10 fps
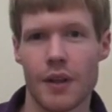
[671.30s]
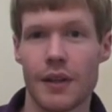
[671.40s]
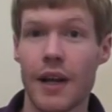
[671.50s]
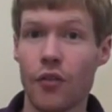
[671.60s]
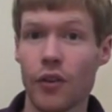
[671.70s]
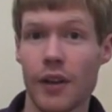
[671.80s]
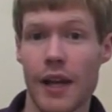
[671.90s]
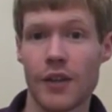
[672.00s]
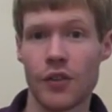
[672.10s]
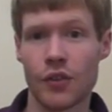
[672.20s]

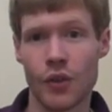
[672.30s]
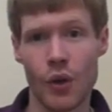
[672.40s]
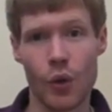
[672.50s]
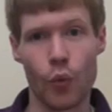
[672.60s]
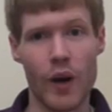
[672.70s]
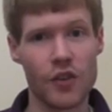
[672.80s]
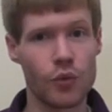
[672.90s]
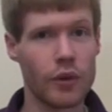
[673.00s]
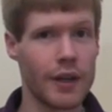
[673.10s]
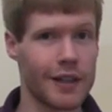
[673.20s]
Nevertheless,
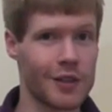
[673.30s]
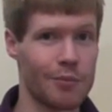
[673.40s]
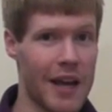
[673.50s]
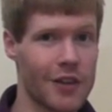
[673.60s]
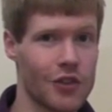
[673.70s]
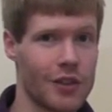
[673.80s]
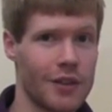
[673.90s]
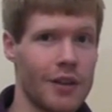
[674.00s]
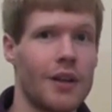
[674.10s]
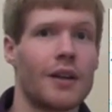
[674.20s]
westward
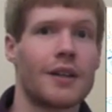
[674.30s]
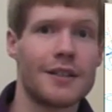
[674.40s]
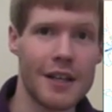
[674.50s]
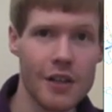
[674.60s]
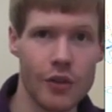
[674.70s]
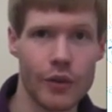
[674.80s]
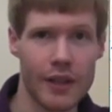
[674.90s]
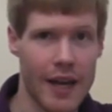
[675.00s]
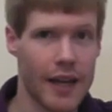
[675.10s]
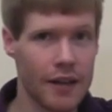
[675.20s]
expansion continued.
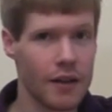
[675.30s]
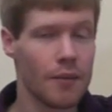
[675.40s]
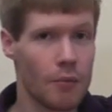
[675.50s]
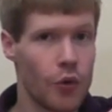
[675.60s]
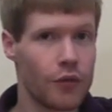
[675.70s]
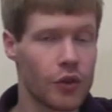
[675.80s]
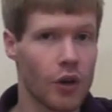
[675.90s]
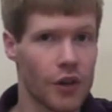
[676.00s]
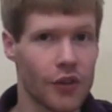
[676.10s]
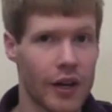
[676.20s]
Canada moved
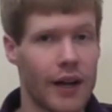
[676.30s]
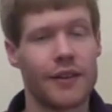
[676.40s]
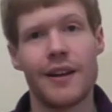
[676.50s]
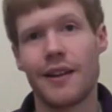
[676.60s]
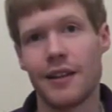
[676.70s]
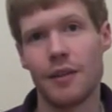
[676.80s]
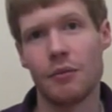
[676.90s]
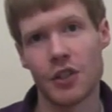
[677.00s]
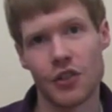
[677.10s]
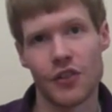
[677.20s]
across the continent in
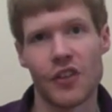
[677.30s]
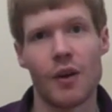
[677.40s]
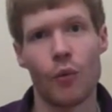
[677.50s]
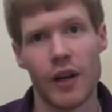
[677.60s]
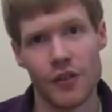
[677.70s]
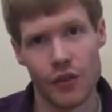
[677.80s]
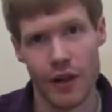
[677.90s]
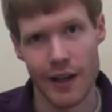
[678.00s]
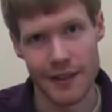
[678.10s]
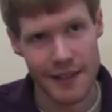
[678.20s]
much the same way as the
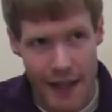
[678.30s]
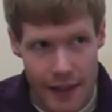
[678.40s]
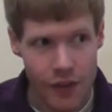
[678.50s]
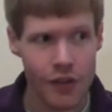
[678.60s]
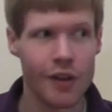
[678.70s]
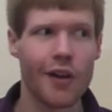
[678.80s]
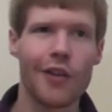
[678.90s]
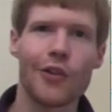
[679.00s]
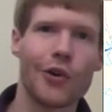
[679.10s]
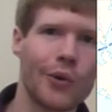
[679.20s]
United States,
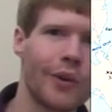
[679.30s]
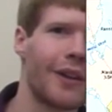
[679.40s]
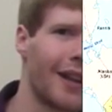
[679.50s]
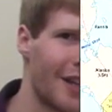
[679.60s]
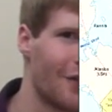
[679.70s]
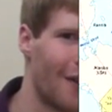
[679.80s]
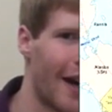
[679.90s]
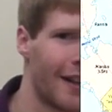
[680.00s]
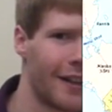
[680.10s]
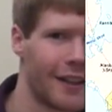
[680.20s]
although less
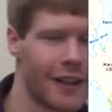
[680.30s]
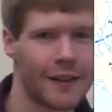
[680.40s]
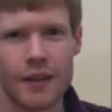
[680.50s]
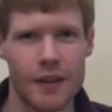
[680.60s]
violently.